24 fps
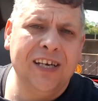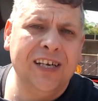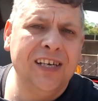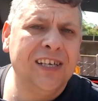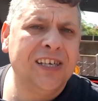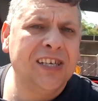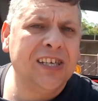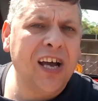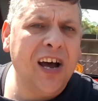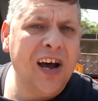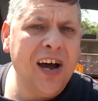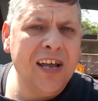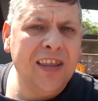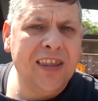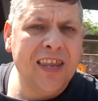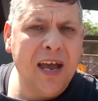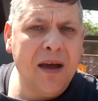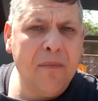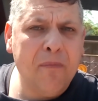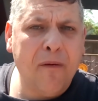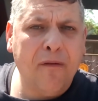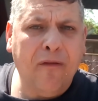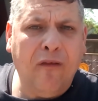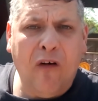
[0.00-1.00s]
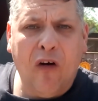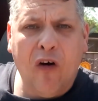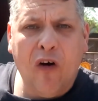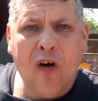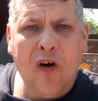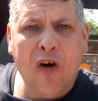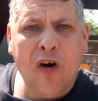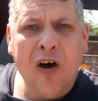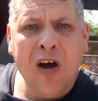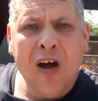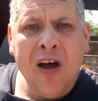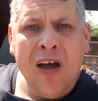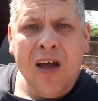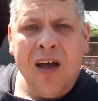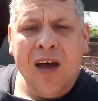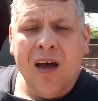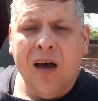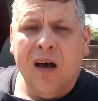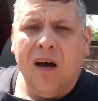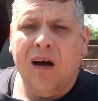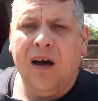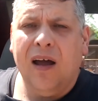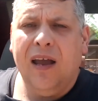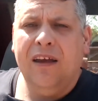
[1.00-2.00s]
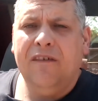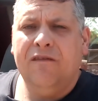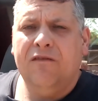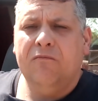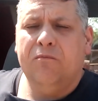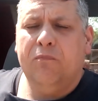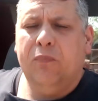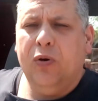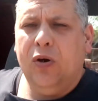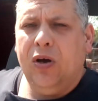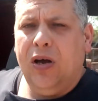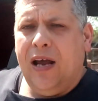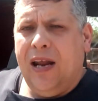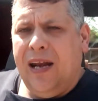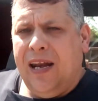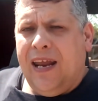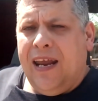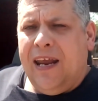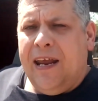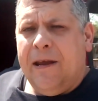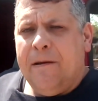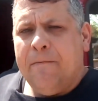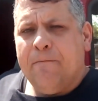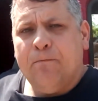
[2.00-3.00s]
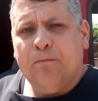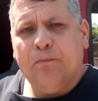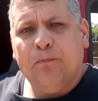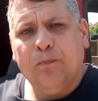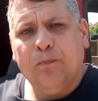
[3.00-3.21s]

inside there before I even put any